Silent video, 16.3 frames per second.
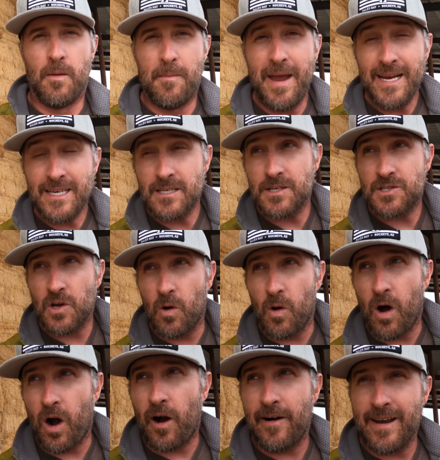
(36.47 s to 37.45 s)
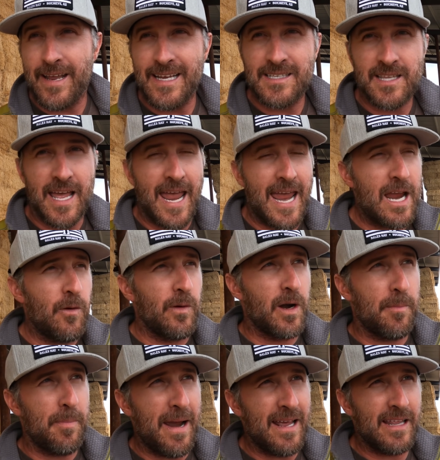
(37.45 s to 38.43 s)
What makes it so hard is the hay
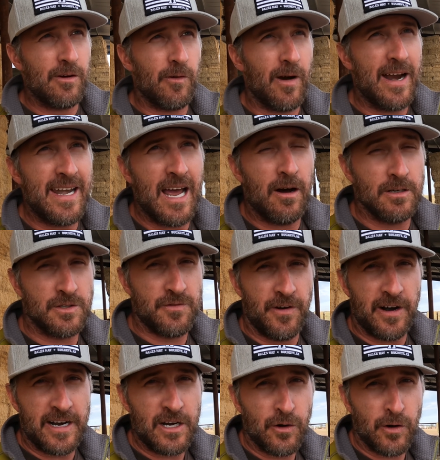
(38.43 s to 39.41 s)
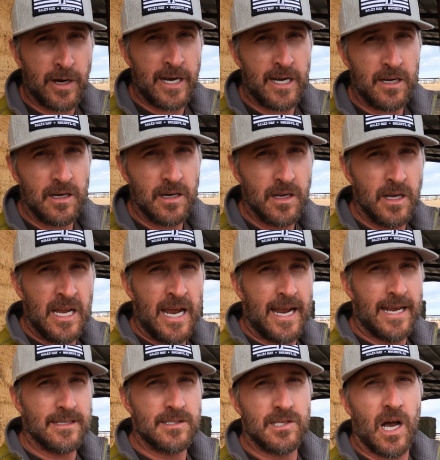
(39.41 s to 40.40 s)
we are baling right now is very green
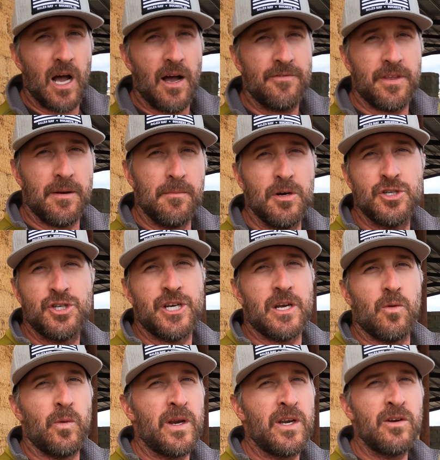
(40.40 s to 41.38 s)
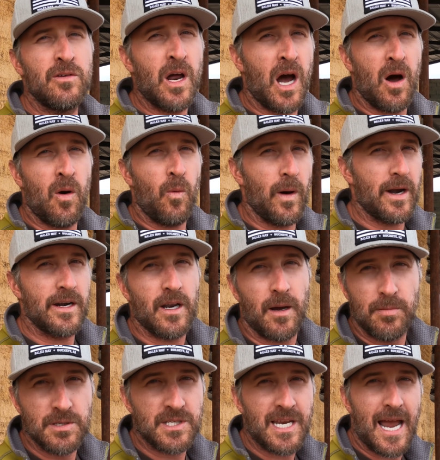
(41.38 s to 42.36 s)
and soft and mushy. We do not want to
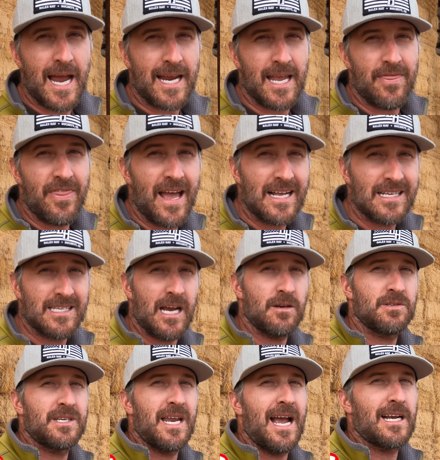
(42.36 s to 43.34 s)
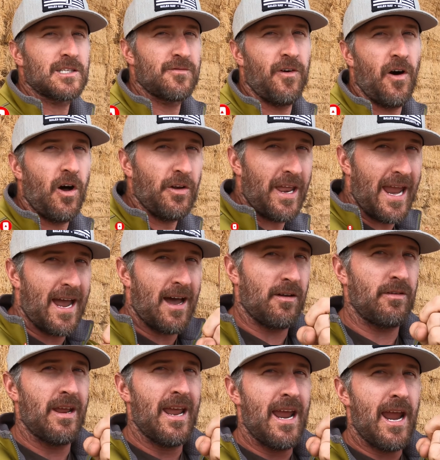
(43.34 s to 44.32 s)
double stack it. That's how stacks fall
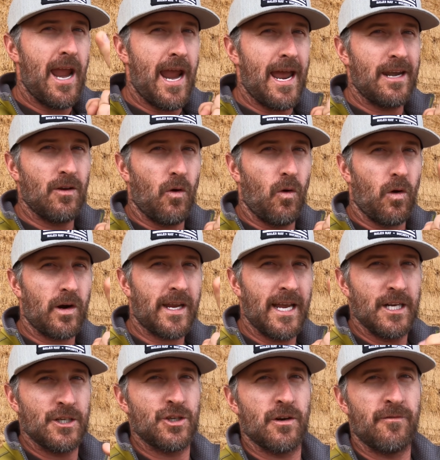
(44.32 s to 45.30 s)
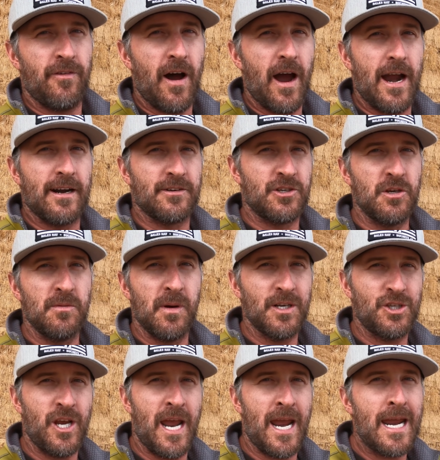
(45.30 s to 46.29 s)
down and or catch on fire. Too
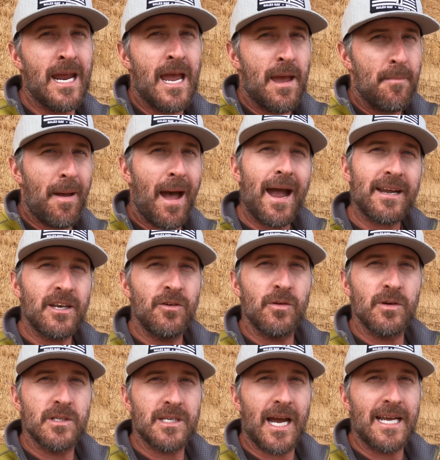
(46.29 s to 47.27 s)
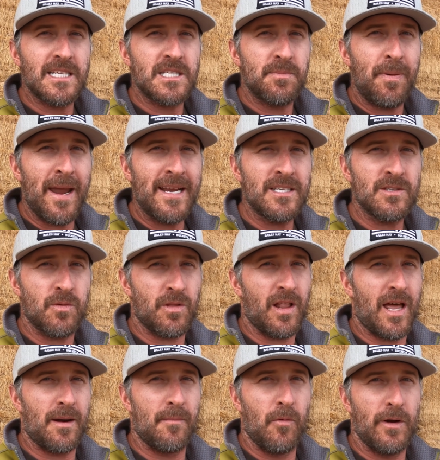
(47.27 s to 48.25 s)
much hay packed into a tight space
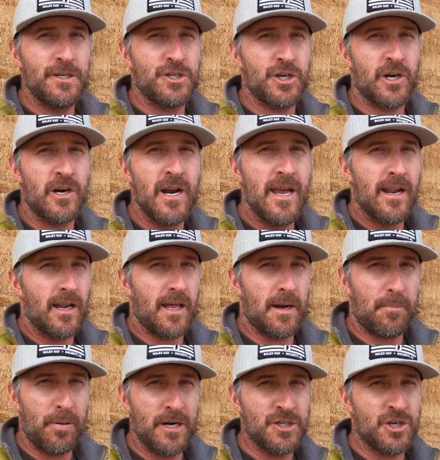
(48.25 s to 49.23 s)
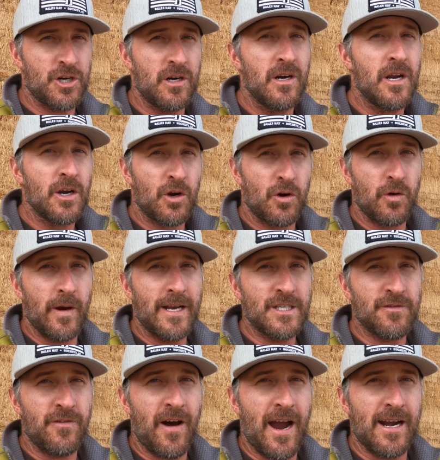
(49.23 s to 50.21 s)
with a lot of moisture, a lot of pressure
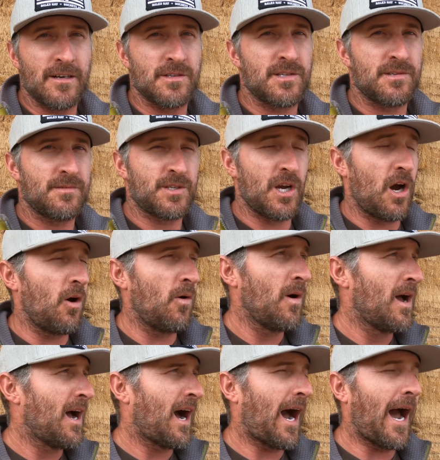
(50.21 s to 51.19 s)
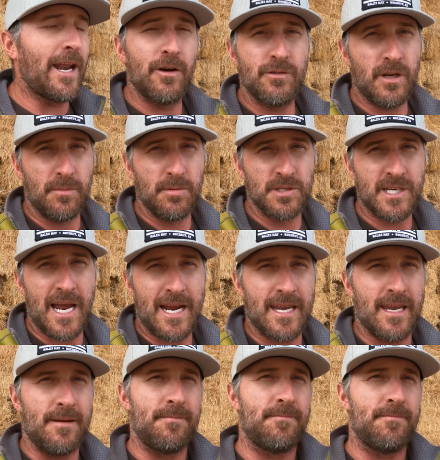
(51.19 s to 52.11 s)
creates fires. So I don't double stack